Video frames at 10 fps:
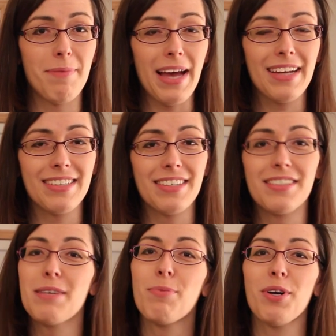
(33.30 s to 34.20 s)
back in
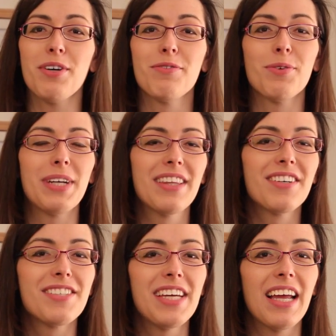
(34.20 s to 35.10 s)
December of
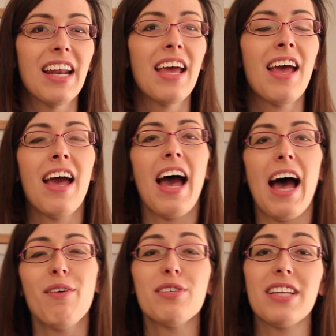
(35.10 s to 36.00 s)
2013,
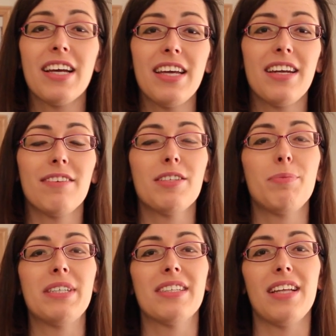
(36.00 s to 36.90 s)
I was lucky enough to
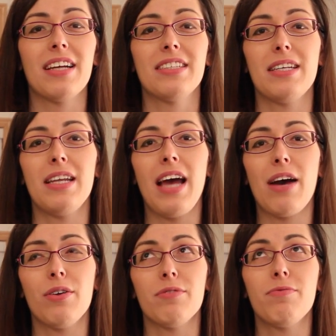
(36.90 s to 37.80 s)
be selected
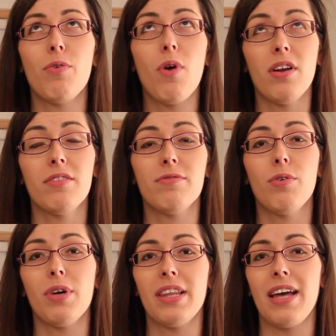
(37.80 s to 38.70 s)
out of
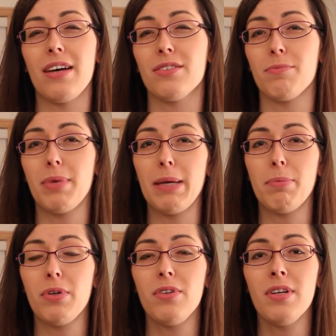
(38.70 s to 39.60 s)
440,000
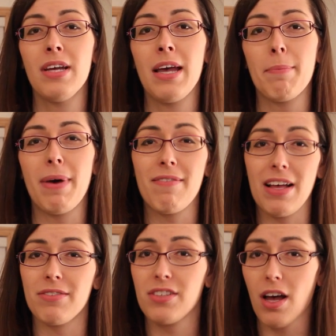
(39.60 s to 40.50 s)
people by
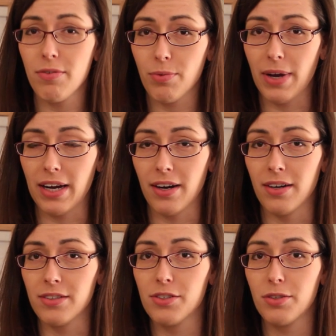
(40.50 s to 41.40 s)
Valve
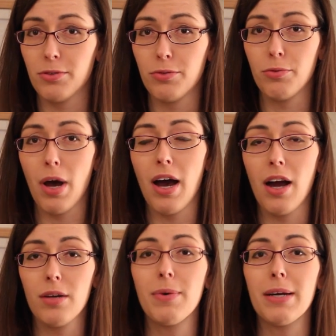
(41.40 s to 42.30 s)
Software to
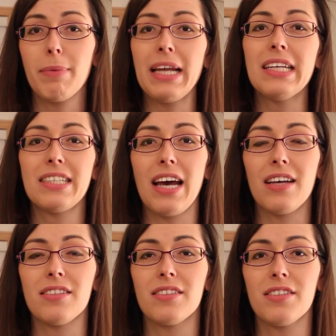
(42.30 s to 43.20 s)
hardware beta
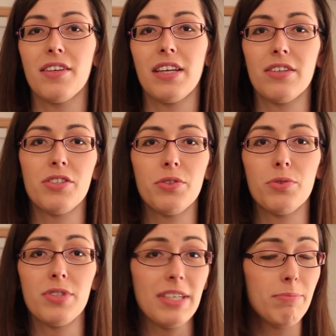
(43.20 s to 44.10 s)
test their new
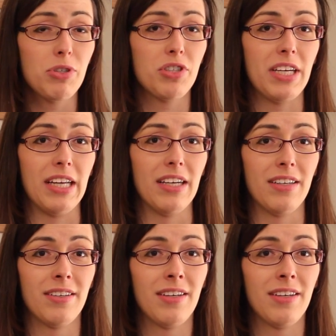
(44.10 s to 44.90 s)
Steam machine.